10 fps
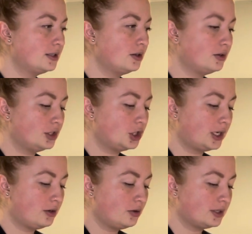You can always check
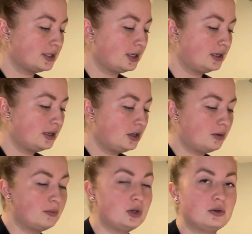out your sun, your
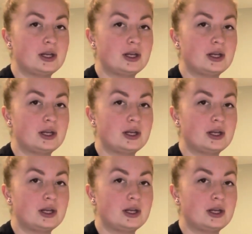moon,